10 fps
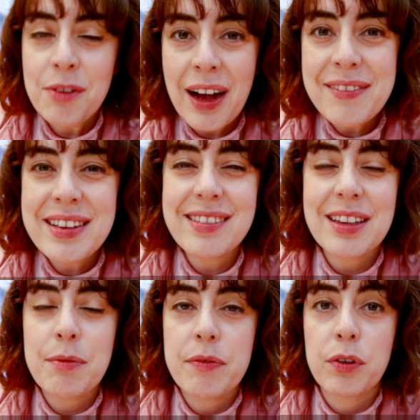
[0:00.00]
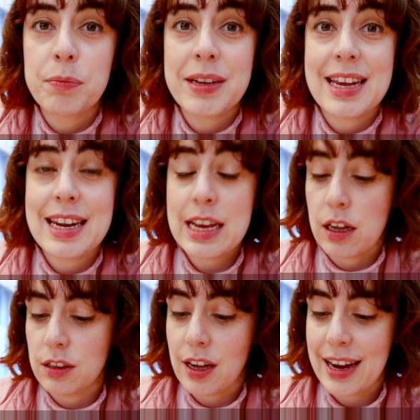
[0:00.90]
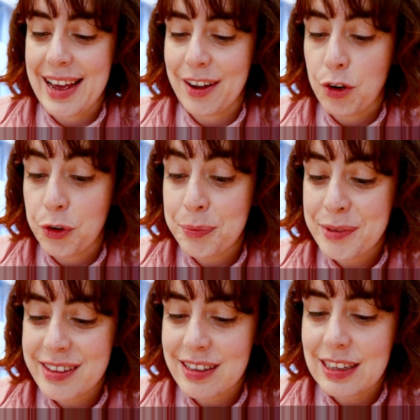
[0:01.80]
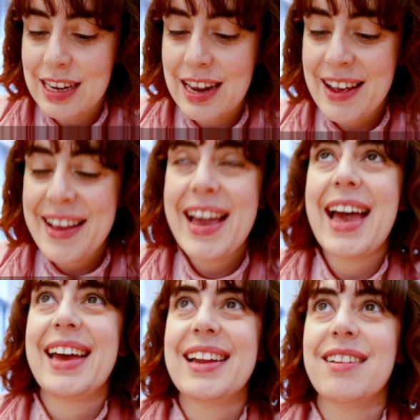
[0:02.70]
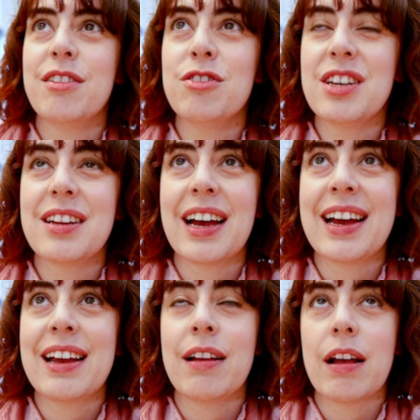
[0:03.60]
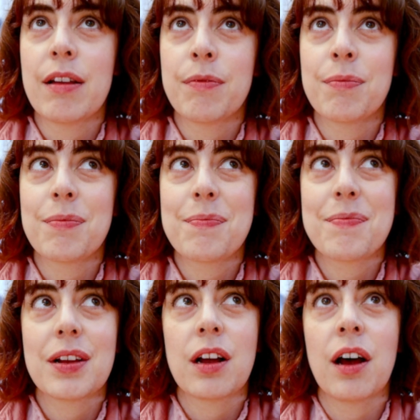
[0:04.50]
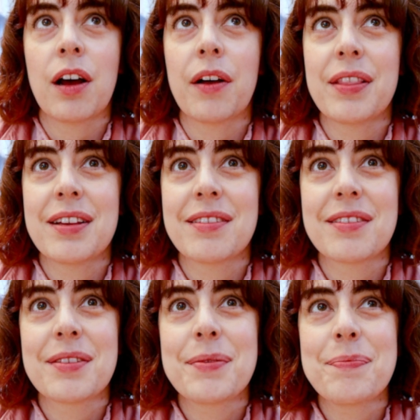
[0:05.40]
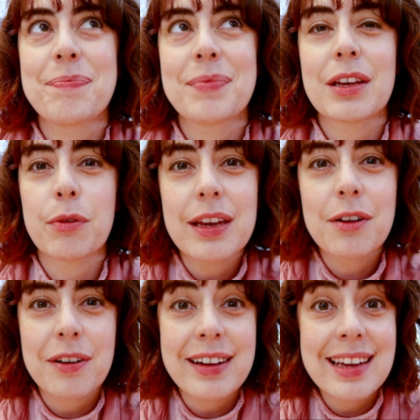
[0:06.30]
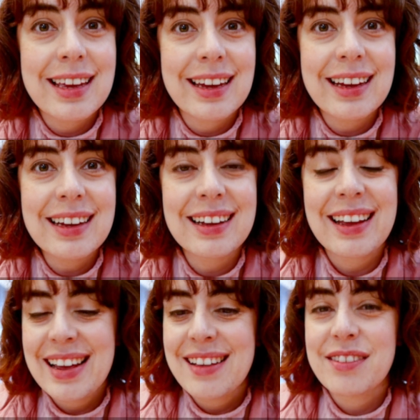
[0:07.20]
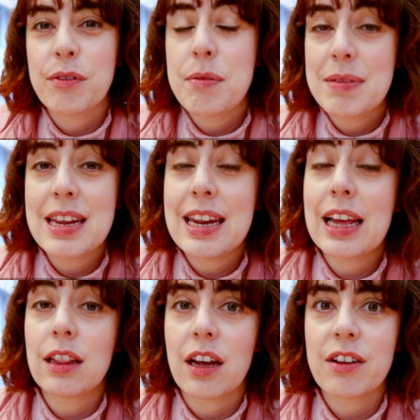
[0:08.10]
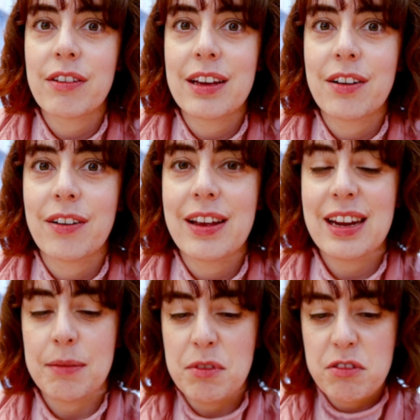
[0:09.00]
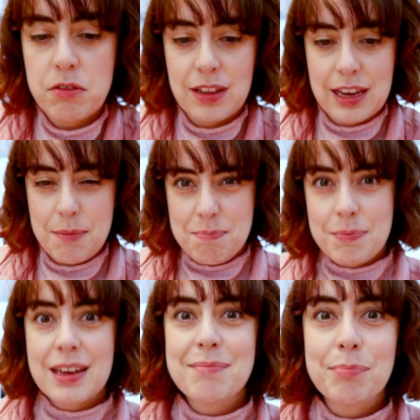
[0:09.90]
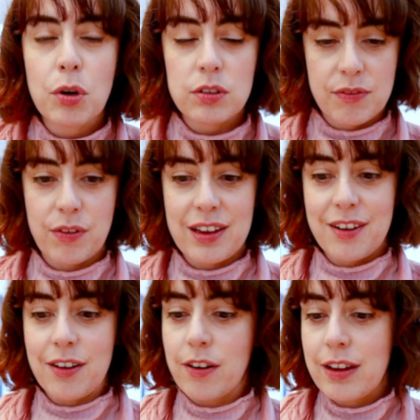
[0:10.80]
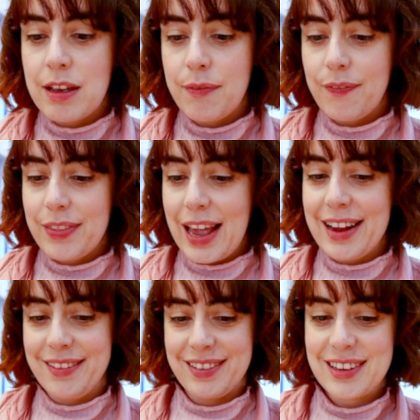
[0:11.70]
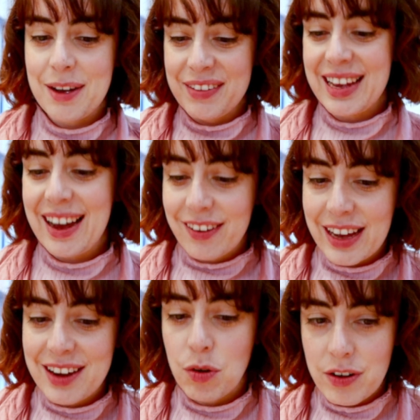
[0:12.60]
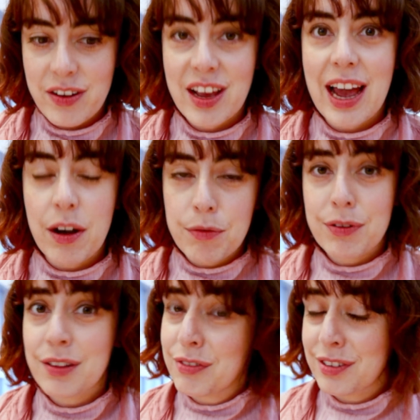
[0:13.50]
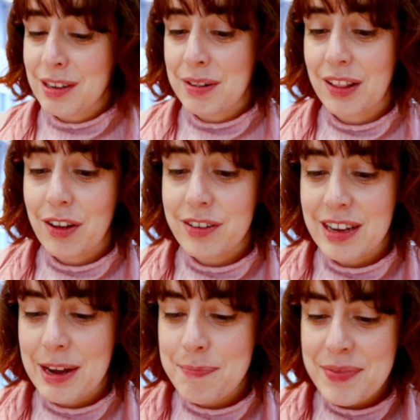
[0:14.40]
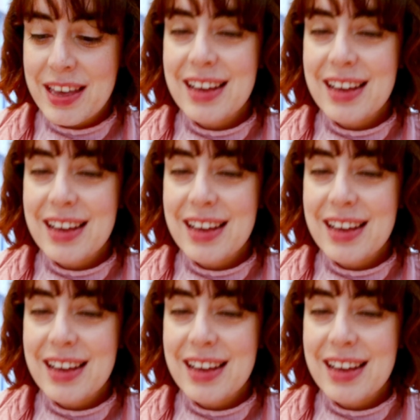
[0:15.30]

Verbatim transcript: So obviously we've all been eating a lot at home recently and Yuki and I have got on this green curry kick. So we've been eating a lot of green curry and I'm used to like a big bowl of green curry and coming out and ordering out for the first time in a long time